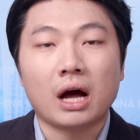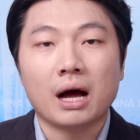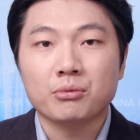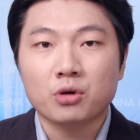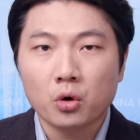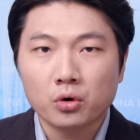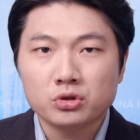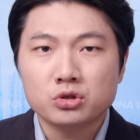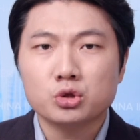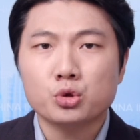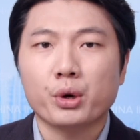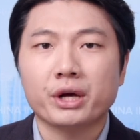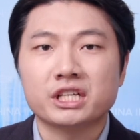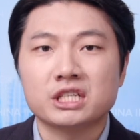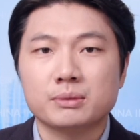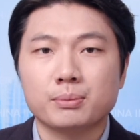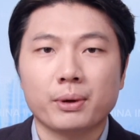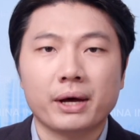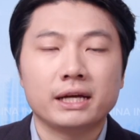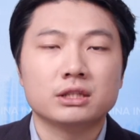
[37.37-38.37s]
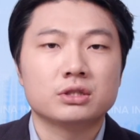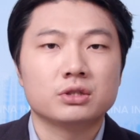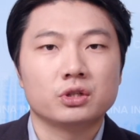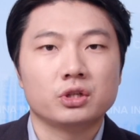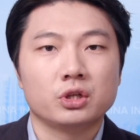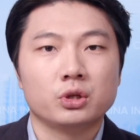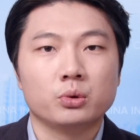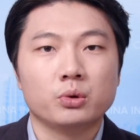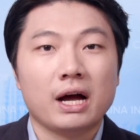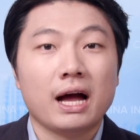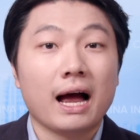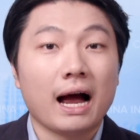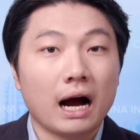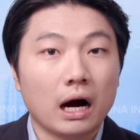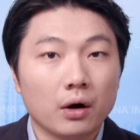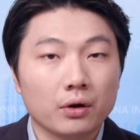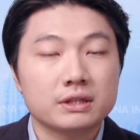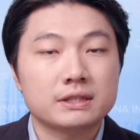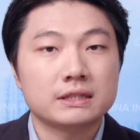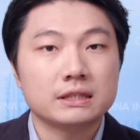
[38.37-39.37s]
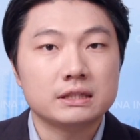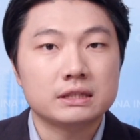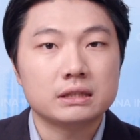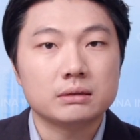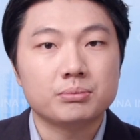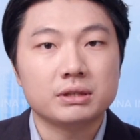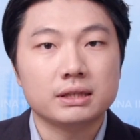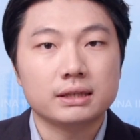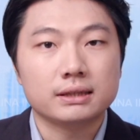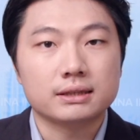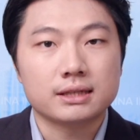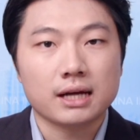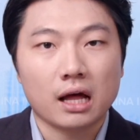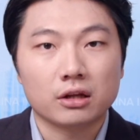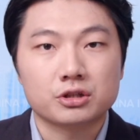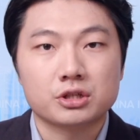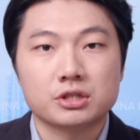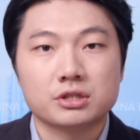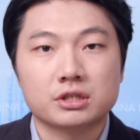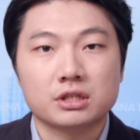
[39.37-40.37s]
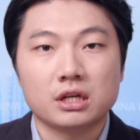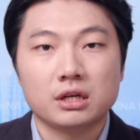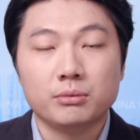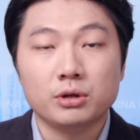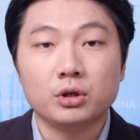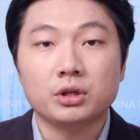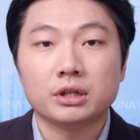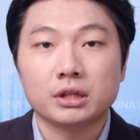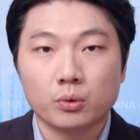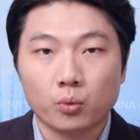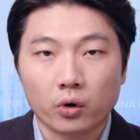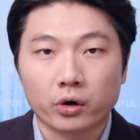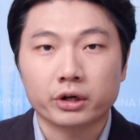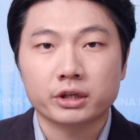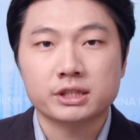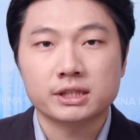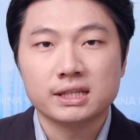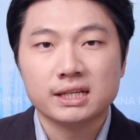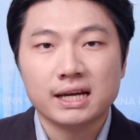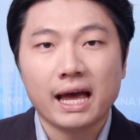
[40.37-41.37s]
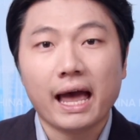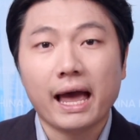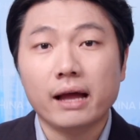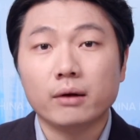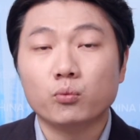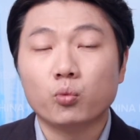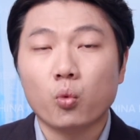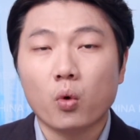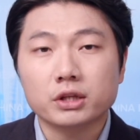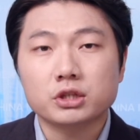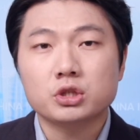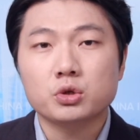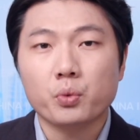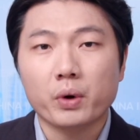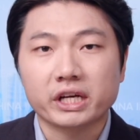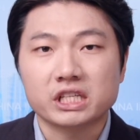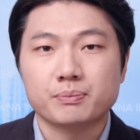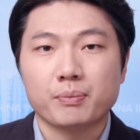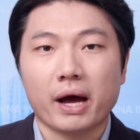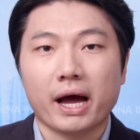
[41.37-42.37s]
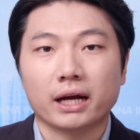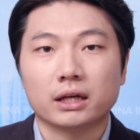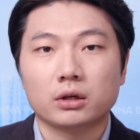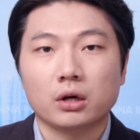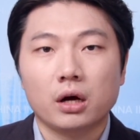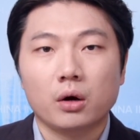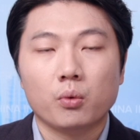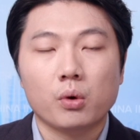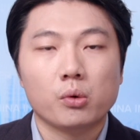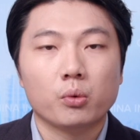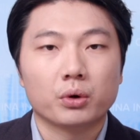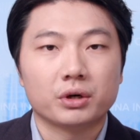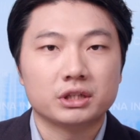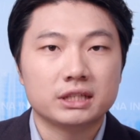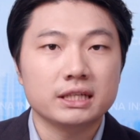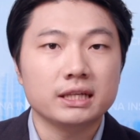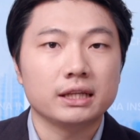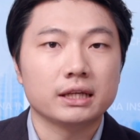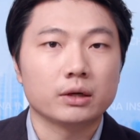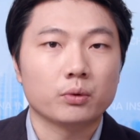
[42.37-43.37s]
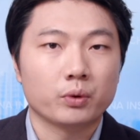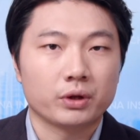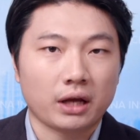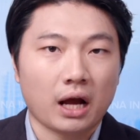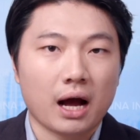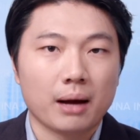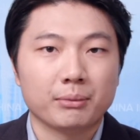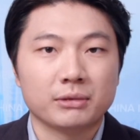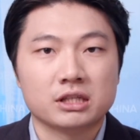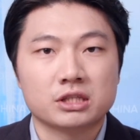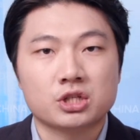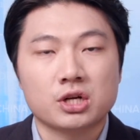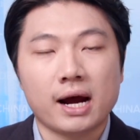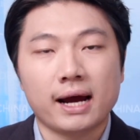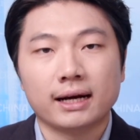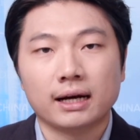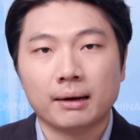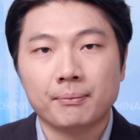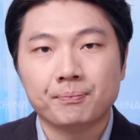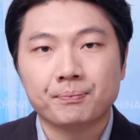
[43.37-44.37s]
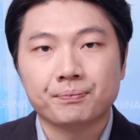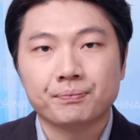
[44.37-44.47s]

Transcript: I'm going to explain to you how the CCP intelligence community works and what to expect when we're dealing with Communist China.